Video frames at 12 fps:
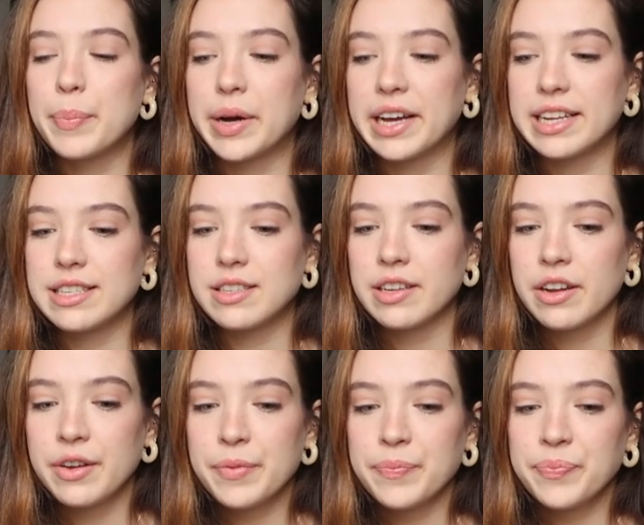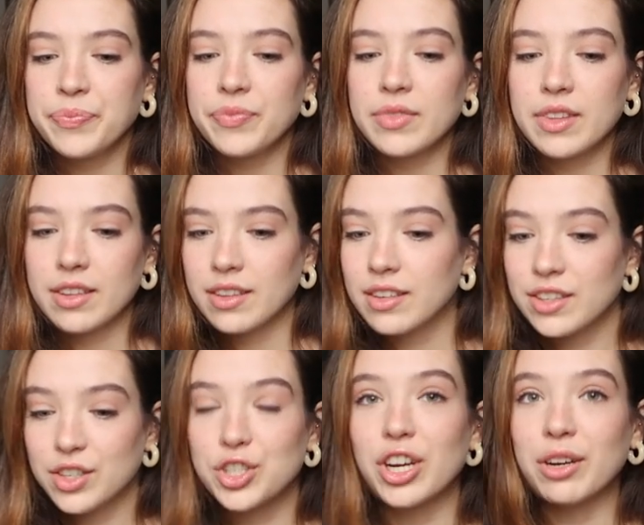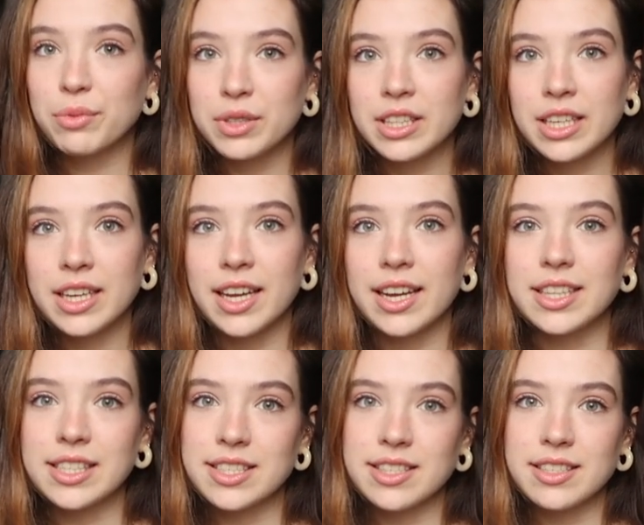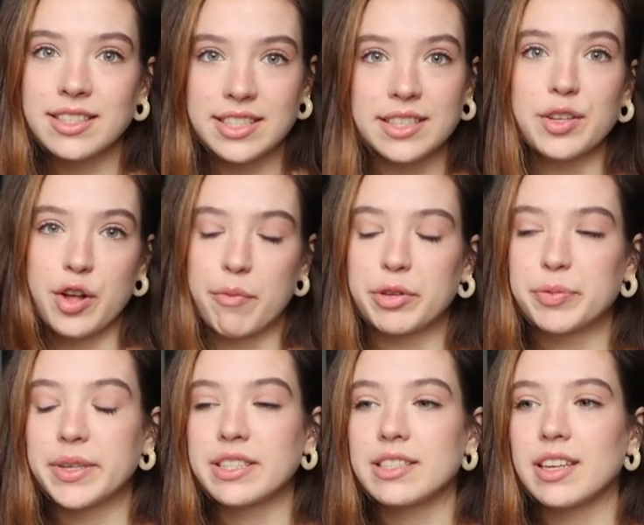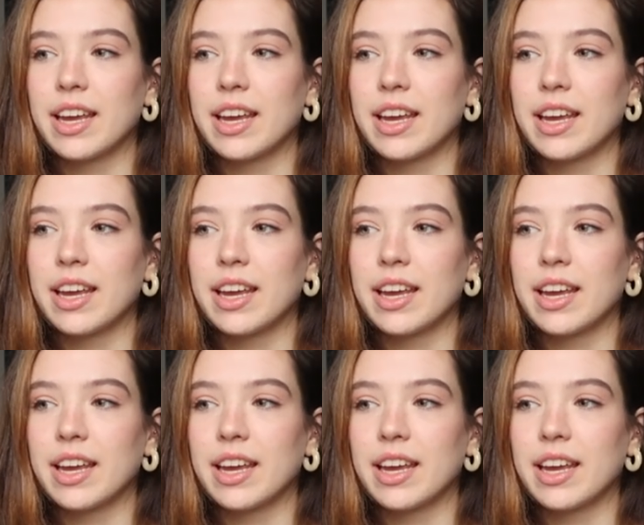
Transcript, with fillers: But generally it's 6 accomplishments,